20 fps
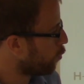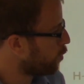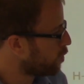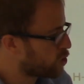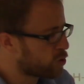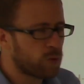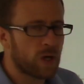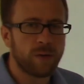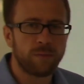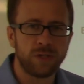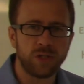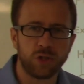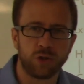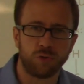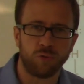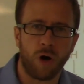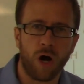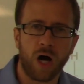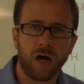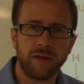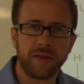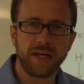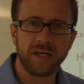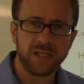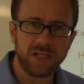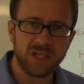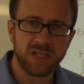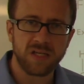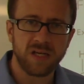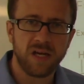which way we draw
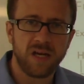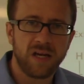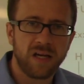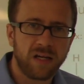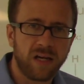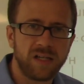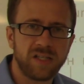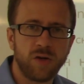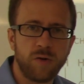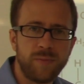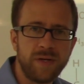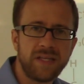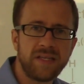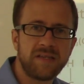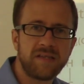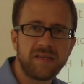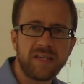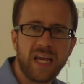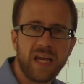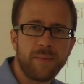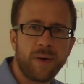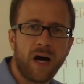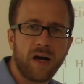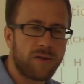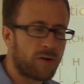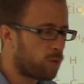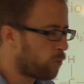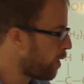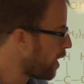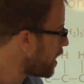this, because it would be the same
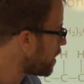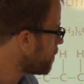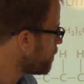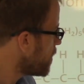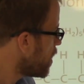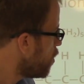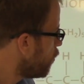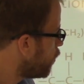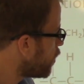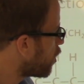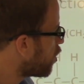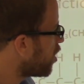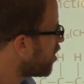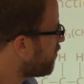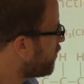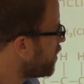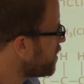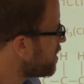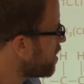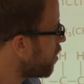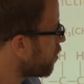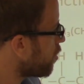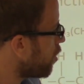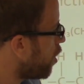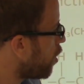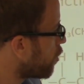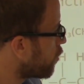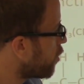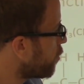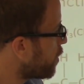either way. We could have put the
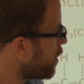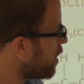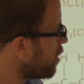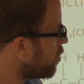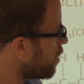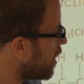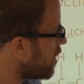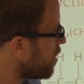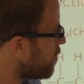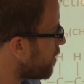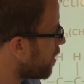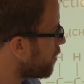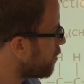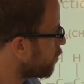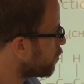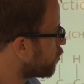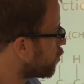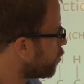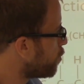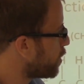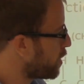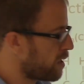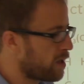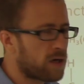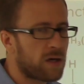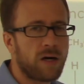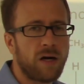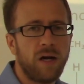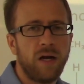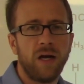alcohol group here and the methyl group
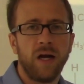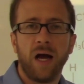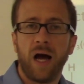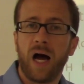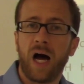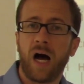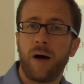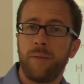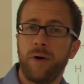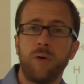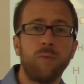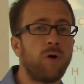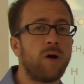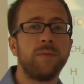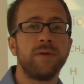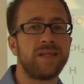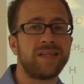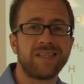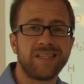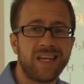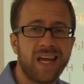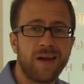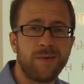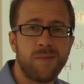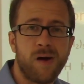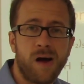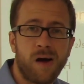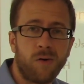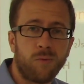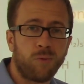here. It would have been the
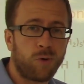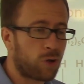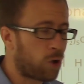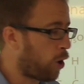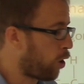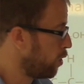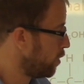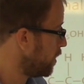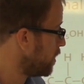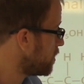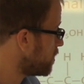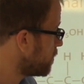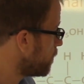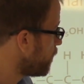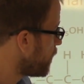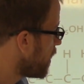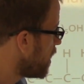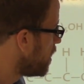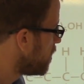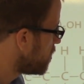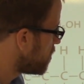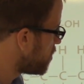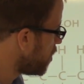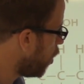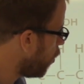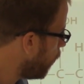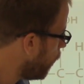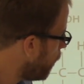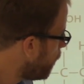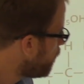same regardless.
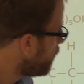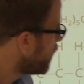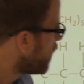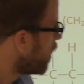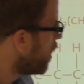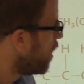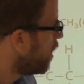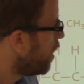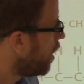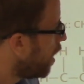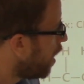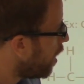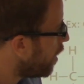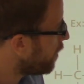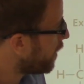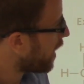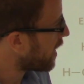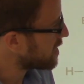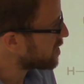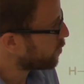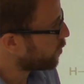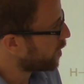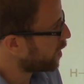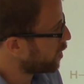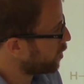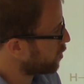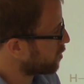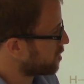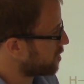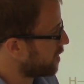So that's what
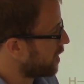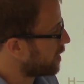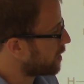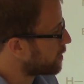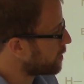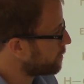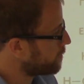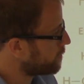it looks like.